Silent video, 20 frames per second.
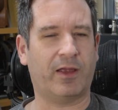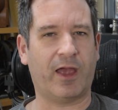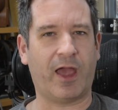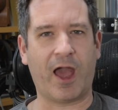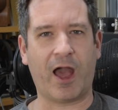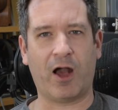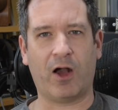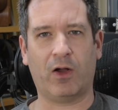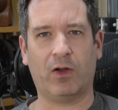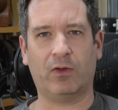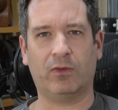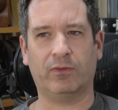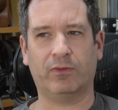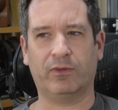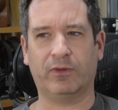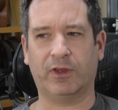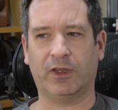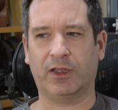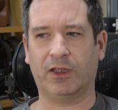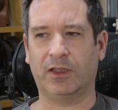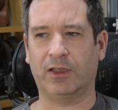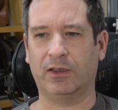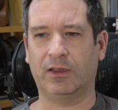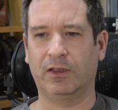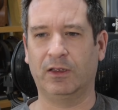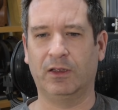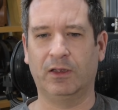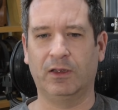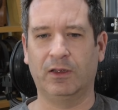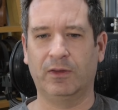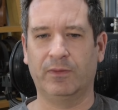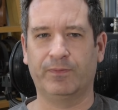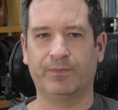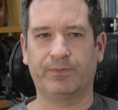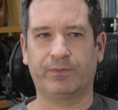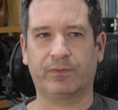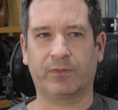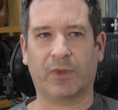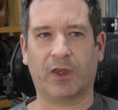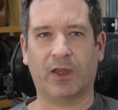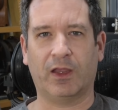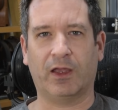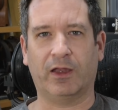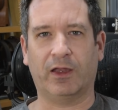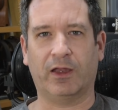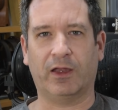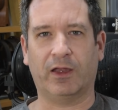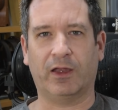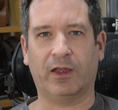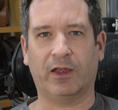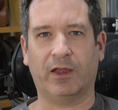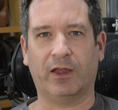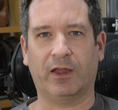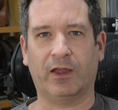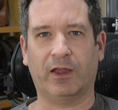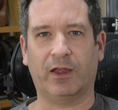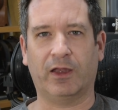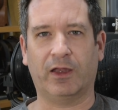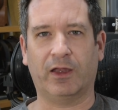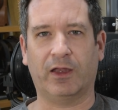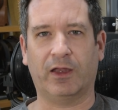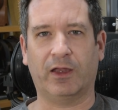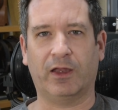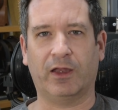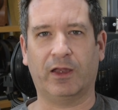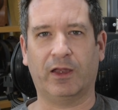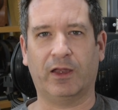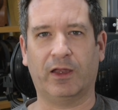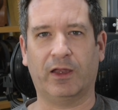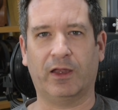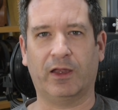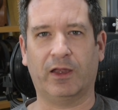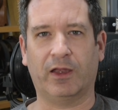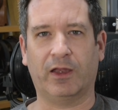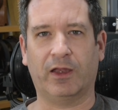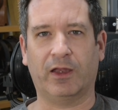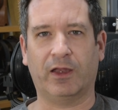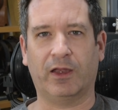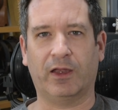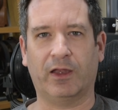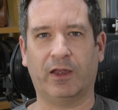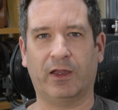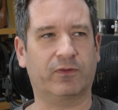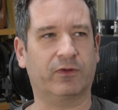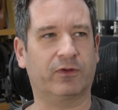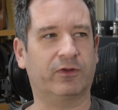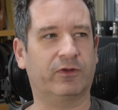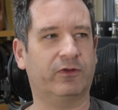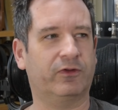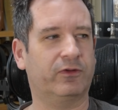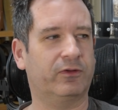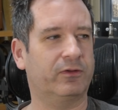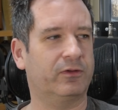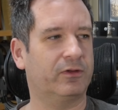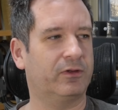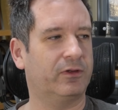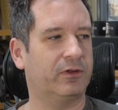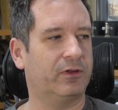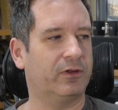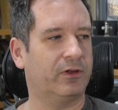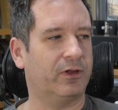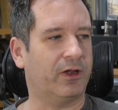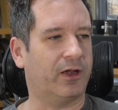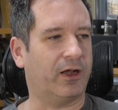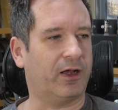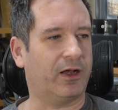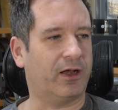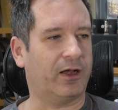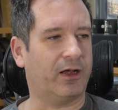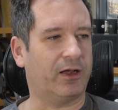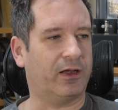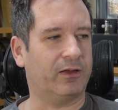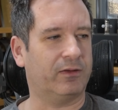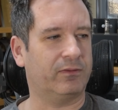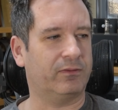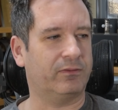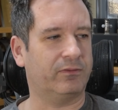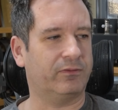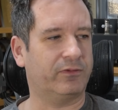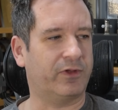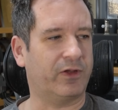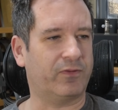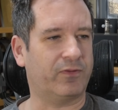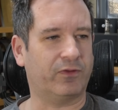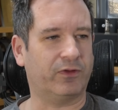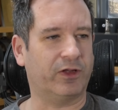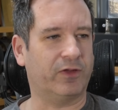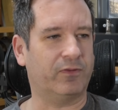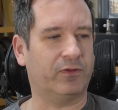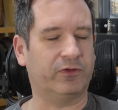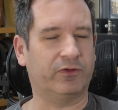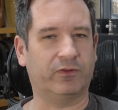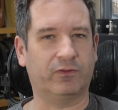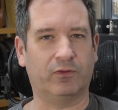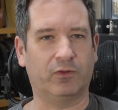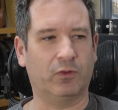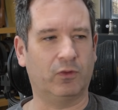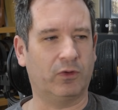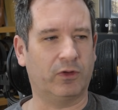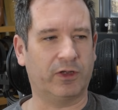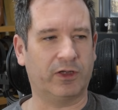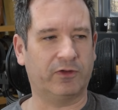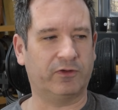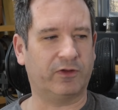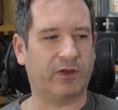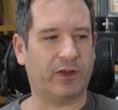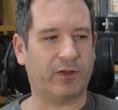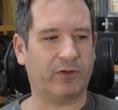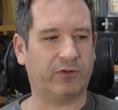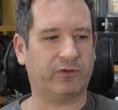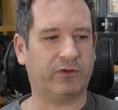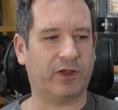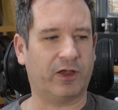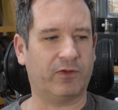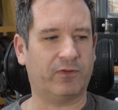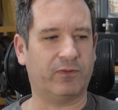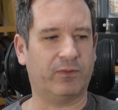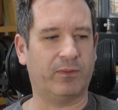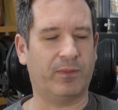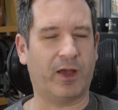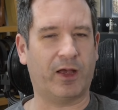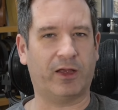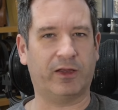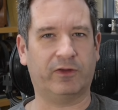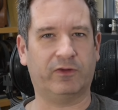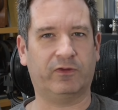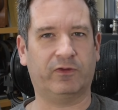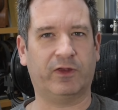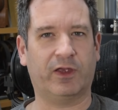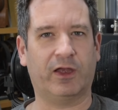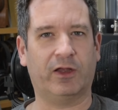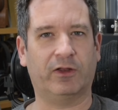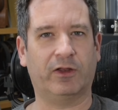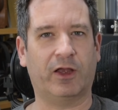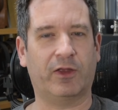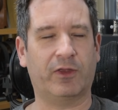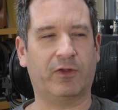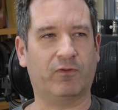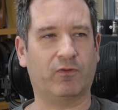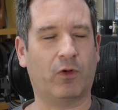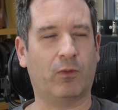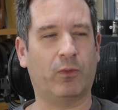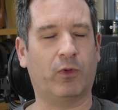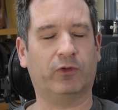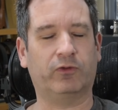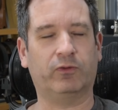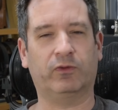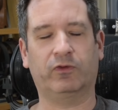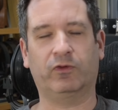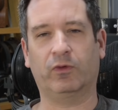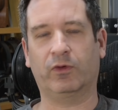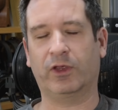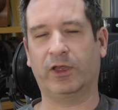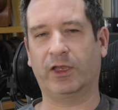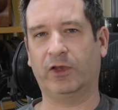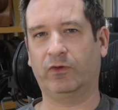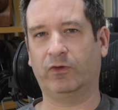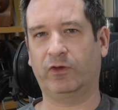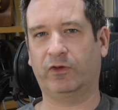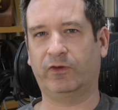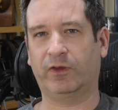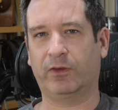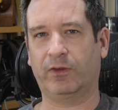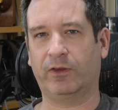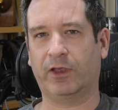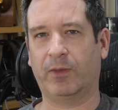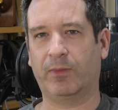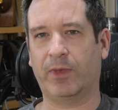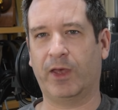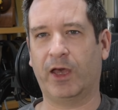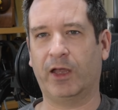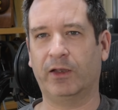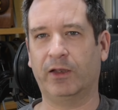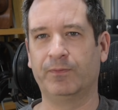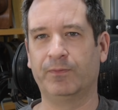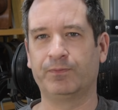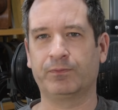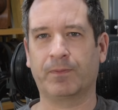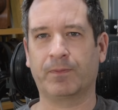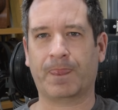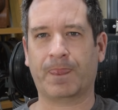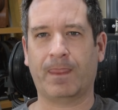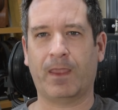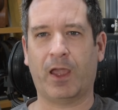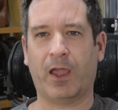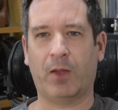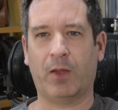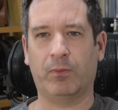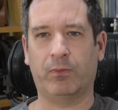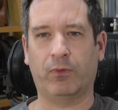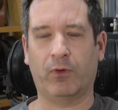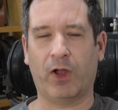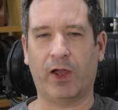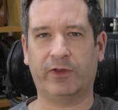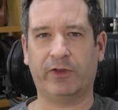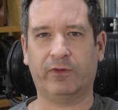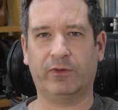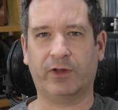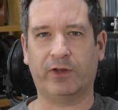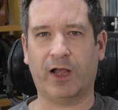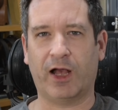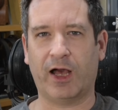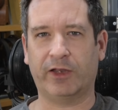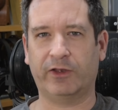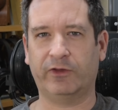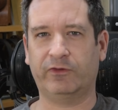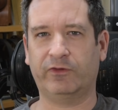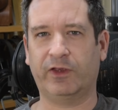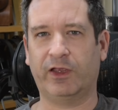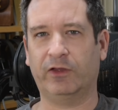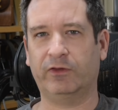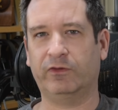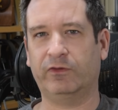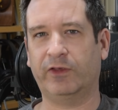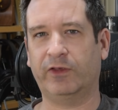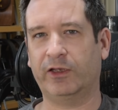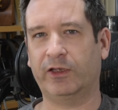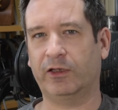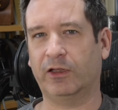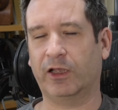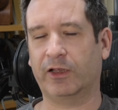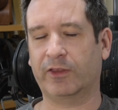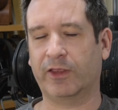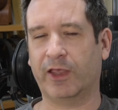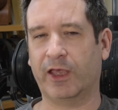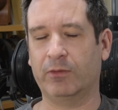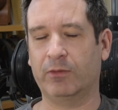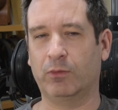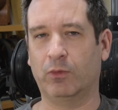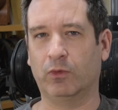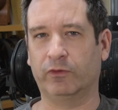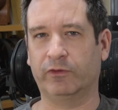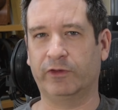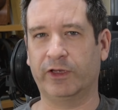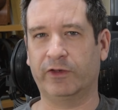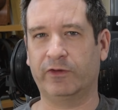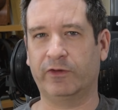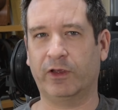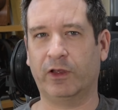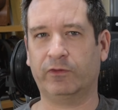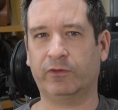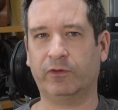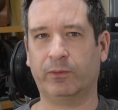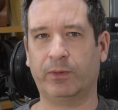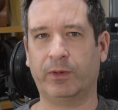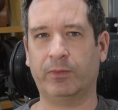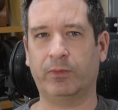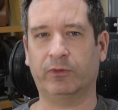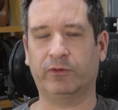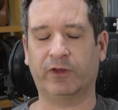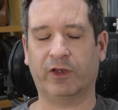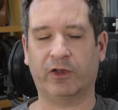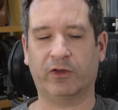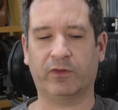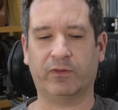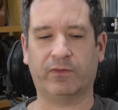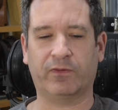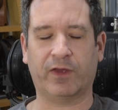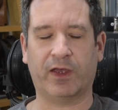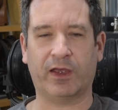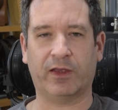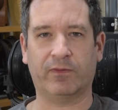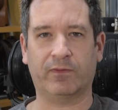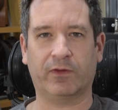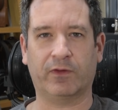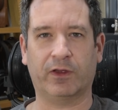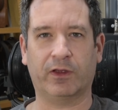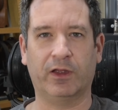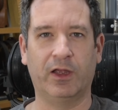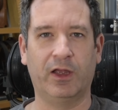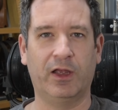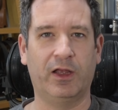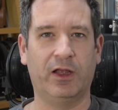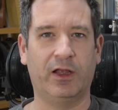how the DAC responds to different levels of noise and other stuff might sound. I think Rob Watts was talking an interesting thing about how brighter and harder sounds sounded like they had more detail. So people tended to favor